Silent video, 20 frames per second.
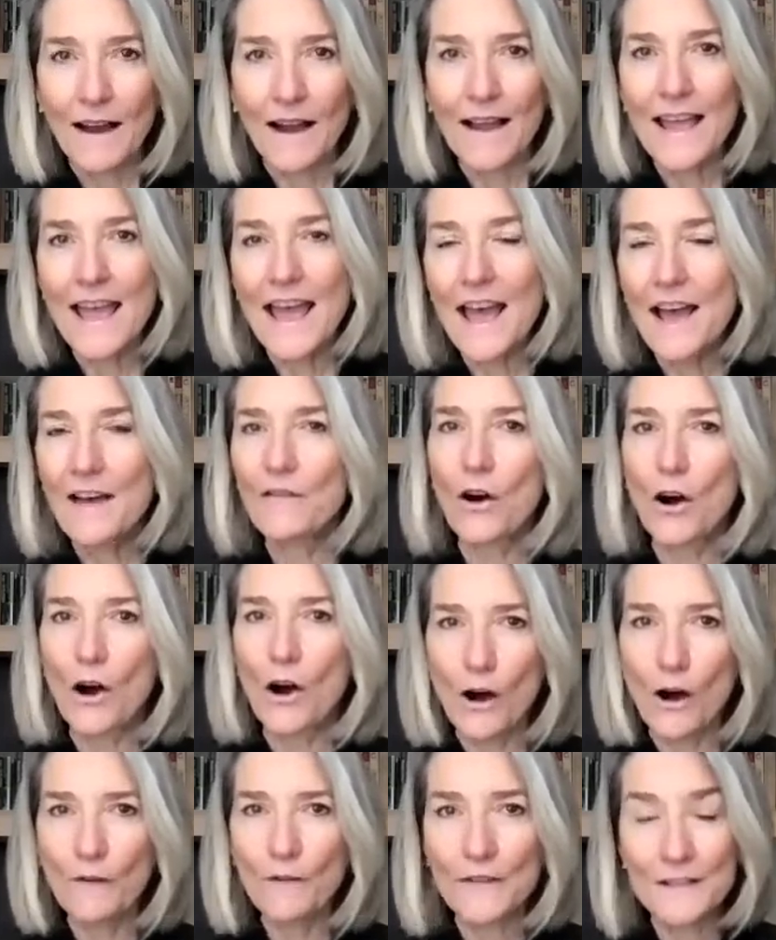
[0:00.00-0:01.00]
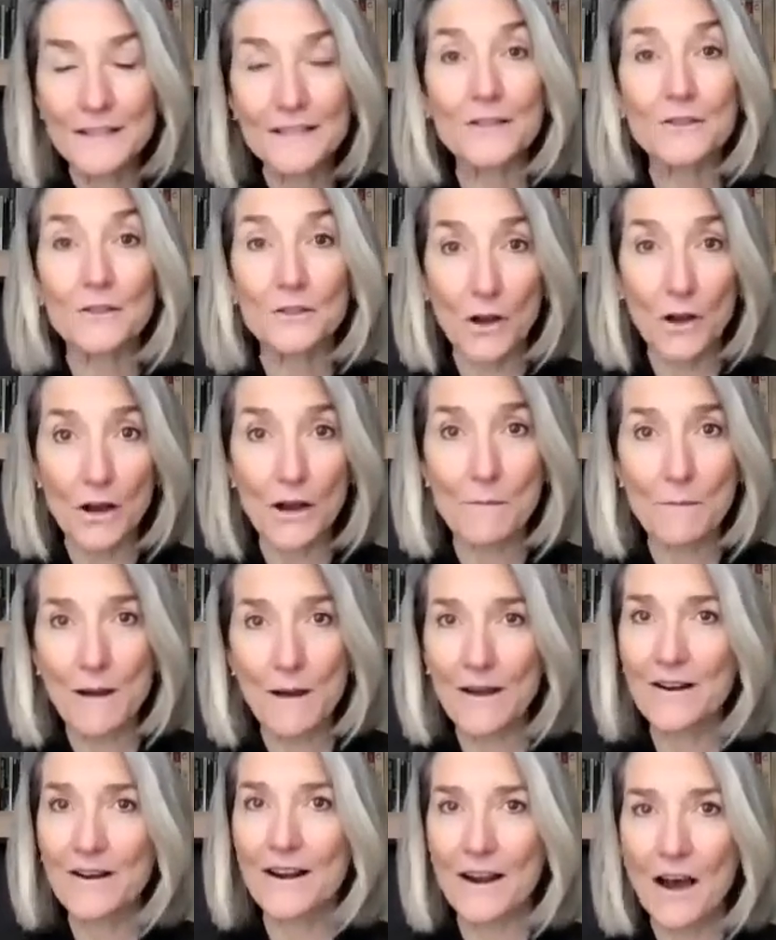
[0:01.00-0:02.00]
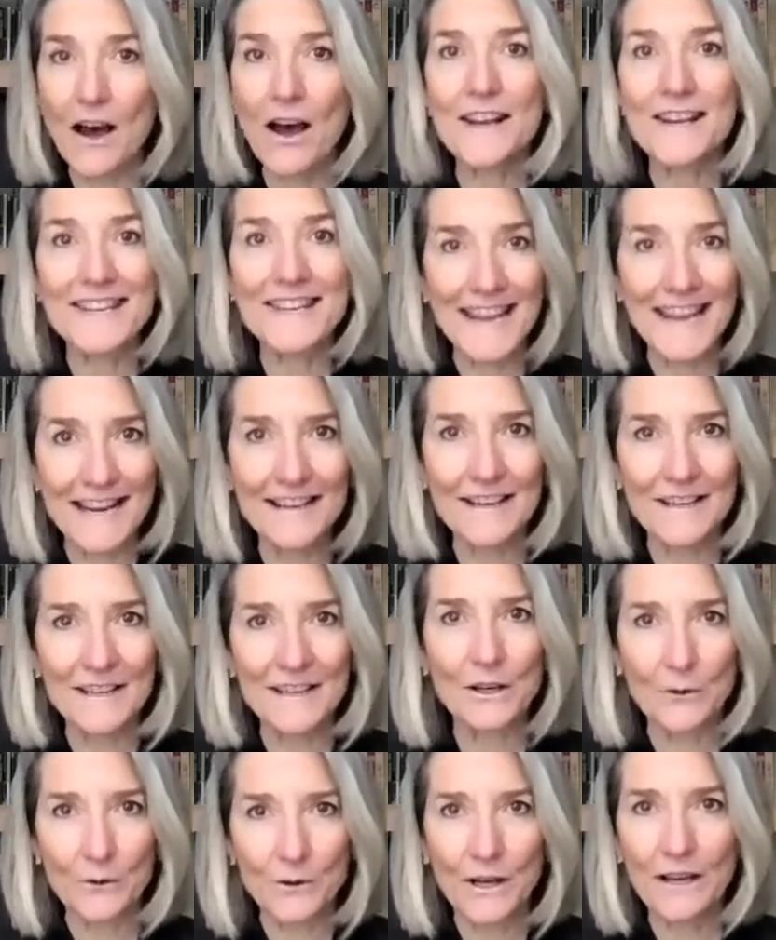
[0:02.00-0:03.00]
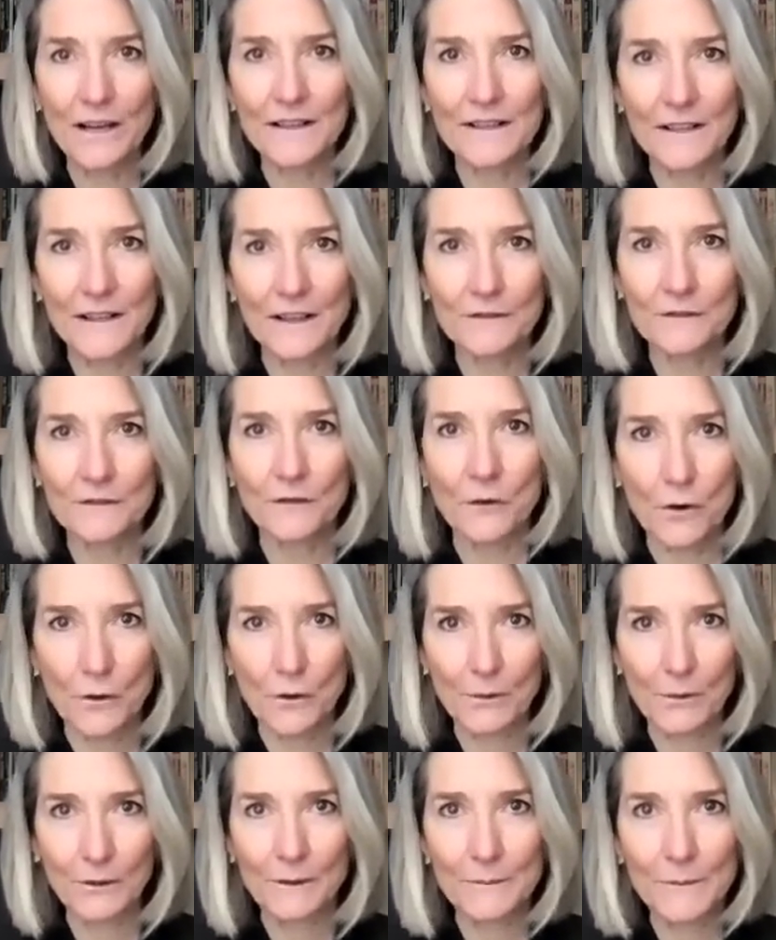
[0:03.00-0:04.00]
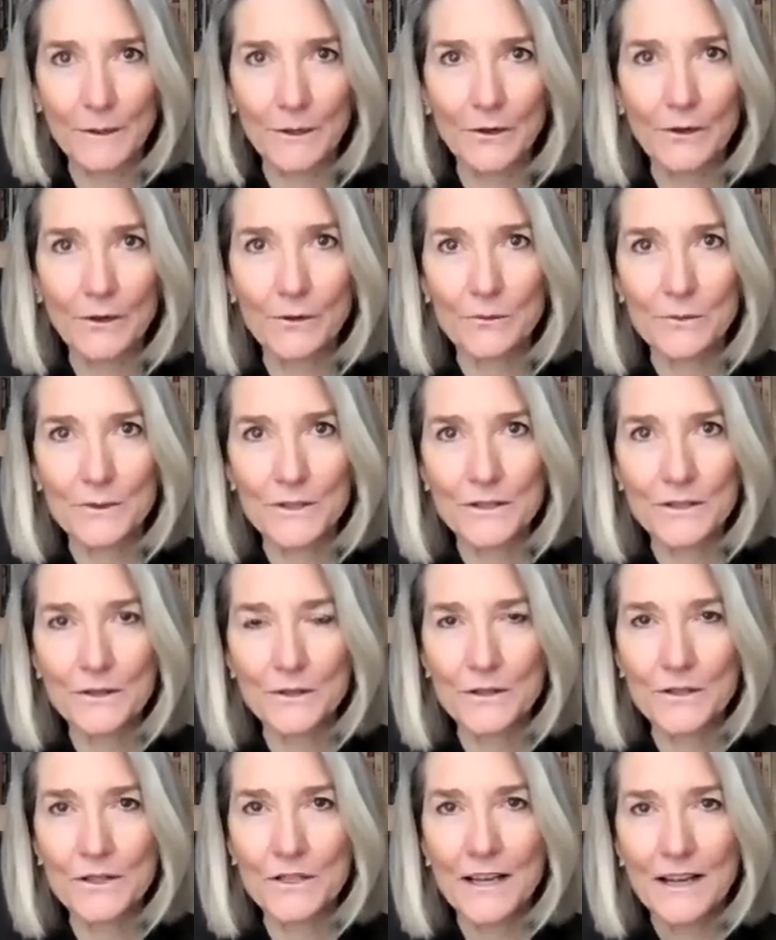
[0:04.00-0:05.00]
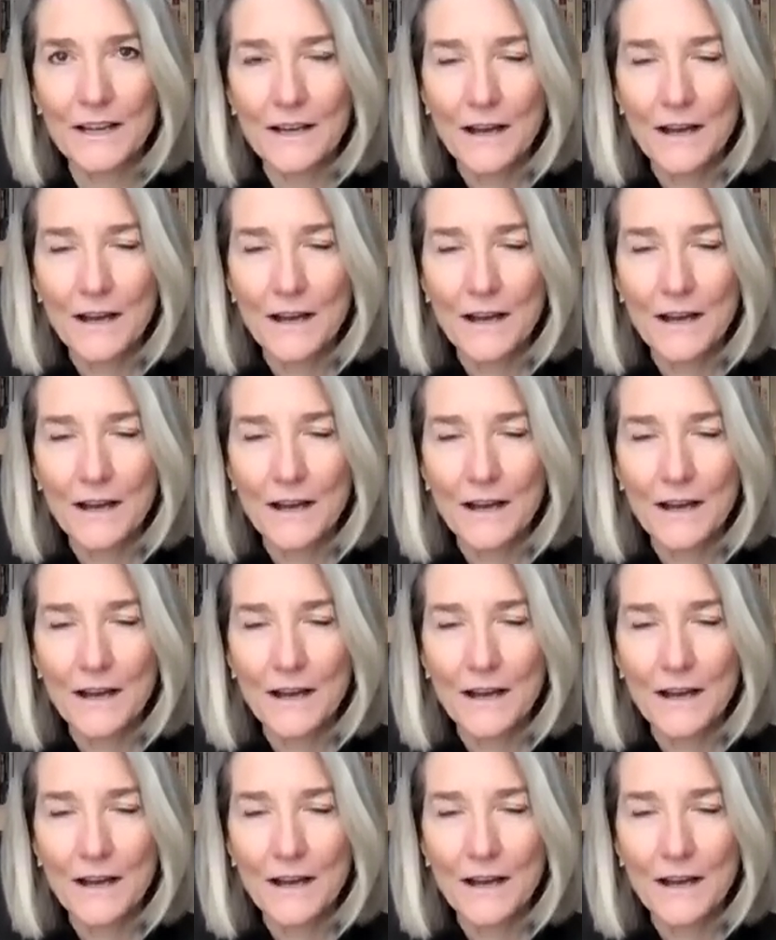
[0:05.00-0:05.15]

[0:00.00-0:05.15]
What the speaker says: I have often, so talk about not formal empirical research.